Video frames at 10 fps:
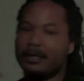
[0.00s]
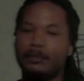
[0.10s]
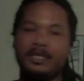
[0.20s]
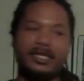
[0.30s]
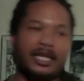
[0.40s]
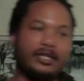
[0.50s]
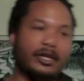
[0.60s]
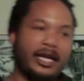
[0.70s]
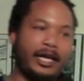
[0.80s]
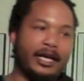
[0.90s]
Let me take
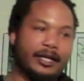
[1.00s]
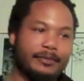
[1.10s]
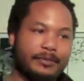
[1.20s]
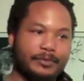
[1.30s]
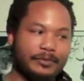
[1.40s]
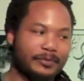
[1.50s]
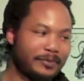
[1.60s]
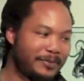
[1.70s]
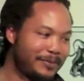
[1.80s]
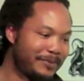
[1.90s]
your hand.
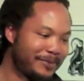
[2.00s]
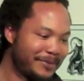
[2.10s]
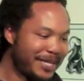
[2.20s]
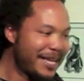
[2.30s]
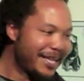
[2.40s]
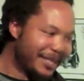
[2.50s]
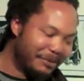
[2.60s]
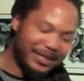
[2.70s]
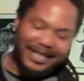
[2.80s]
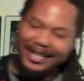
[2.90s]

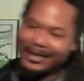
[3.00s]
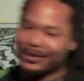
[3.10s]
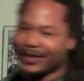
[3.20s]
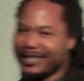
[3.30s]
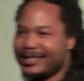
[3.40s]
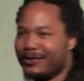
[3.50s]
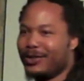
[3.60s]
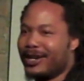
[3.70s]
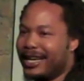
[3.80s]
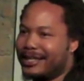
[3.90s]
Let me take the traits of
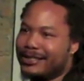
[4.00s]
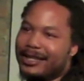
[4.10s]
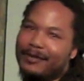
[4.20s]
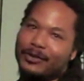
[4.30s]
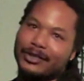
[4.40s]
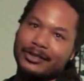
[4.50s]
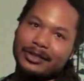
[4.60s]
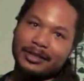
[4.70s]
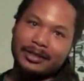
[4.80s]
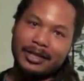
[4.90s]
your ex-lovers.
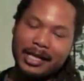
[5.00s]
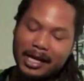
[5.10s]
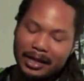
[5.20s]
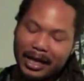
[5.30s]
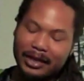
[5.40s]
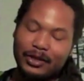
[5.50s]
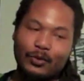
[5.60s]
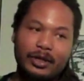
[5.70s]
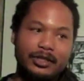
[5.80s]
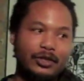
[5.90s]
Not the
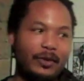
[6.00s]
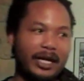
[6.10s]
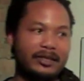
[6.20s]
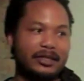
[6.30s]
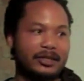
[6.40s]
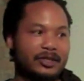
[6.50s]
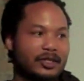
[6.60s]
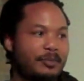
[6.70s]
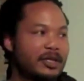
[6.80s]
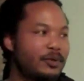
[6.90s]
ones who had
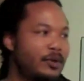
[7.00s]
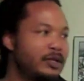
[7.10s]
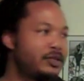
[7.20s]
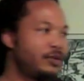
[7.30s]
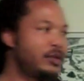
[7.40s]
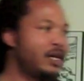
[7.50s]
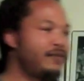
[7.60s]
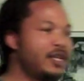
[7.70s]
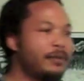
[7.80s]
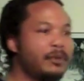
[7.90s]
sisters, but the ones who
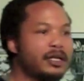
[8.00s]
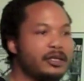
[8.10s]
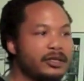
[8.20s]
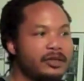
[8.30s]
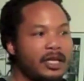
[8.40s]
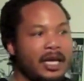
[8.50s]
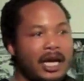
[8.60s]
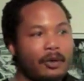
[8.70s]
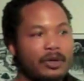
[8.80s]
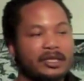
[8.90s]
loved their mothers.
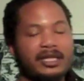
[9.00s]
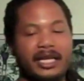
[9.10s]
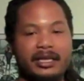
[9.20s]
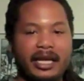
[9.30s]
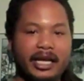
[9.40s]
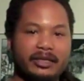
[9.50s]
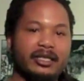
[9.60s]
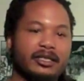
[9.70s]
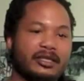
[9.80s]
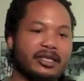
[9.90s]
I want to take their
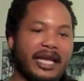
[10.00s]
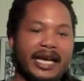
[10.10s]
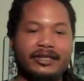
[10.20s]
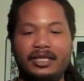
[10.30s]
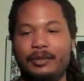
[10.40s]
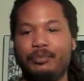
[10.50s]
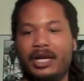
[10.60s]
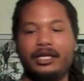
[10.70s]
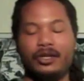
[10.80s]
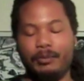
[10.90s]
tender tenacity and
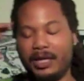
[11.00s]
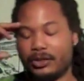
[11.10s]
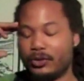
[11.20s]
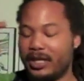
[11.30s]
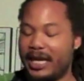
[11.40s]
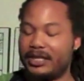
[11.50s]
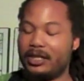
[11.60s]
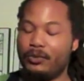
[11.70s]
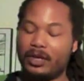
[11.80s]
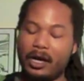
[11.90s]
break your mental
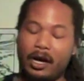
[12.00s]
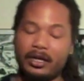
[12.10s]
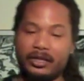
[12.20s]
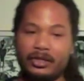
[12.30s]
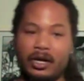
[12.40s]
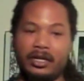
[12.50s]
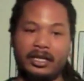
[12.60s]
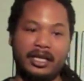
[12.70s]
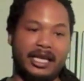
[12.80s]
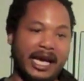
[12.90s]
chastity with the hardest
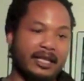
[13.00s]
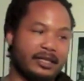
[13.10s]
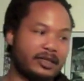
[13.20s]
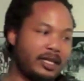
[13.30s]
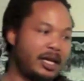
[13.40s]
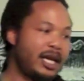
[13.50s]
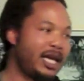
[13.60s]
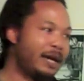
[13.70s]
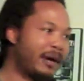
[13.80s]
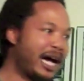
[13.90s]
thought in the galaxy.
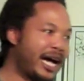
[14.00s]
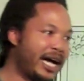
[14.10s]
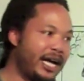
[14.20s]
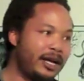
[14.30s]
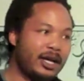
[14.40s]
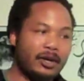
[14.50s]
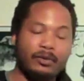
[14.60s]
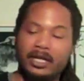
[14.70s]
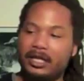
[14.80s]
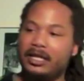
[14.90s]
Am I
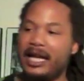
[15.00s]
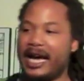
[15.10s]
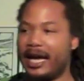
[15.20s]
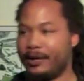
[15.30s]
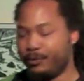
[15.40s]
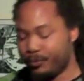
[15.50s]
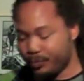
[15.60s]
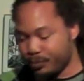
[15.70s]
ready to die?